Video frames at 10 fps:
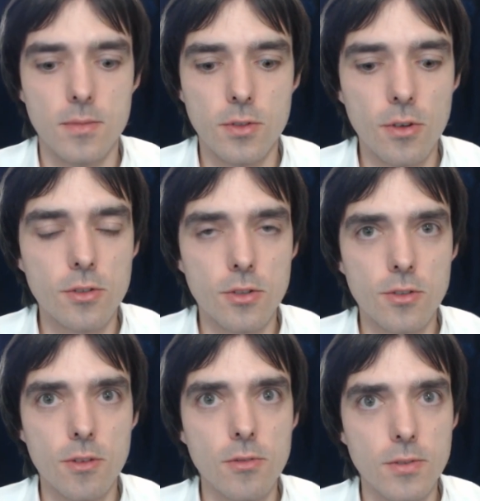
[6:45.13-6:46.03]
Don't
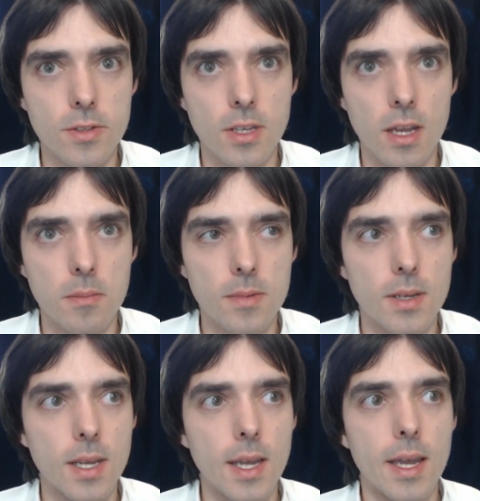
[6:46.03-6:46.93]
just lose the time.
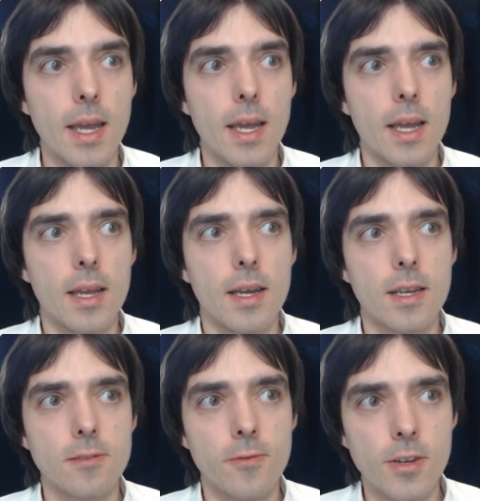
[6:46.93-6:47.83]

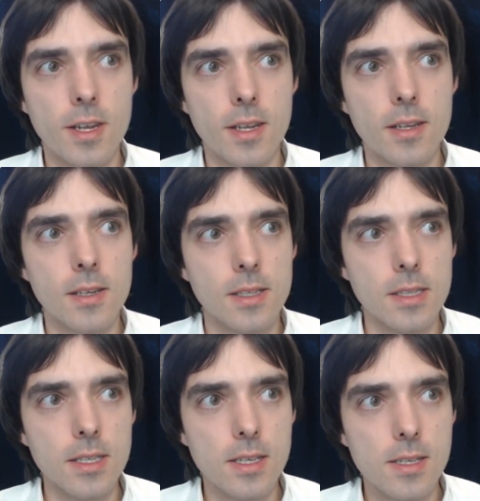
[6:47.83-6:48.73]
And 3,
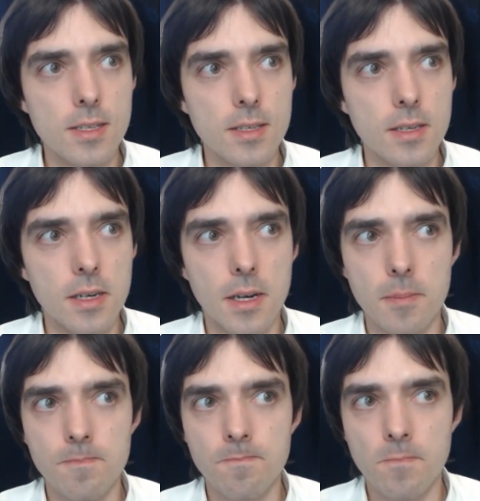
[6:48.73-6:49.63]
this is
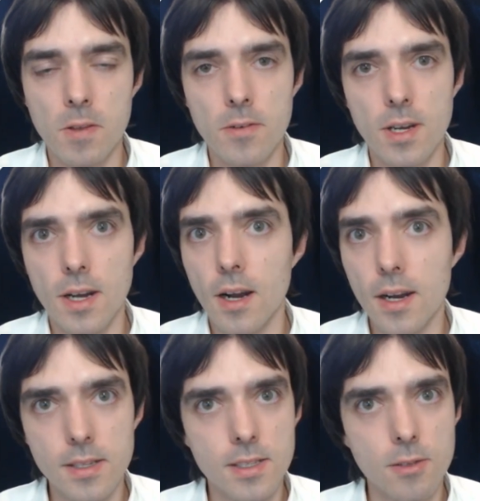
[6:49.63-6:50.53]
the
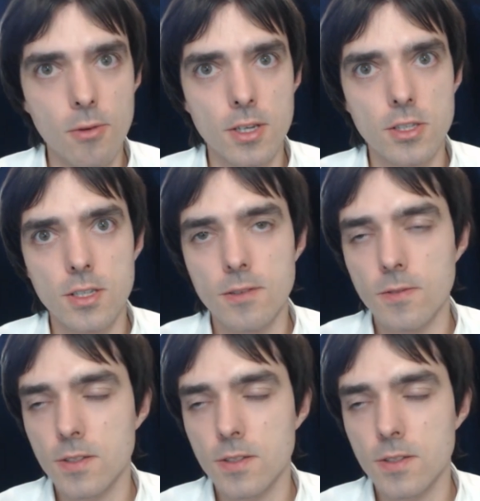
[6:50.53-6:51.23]
hardest question,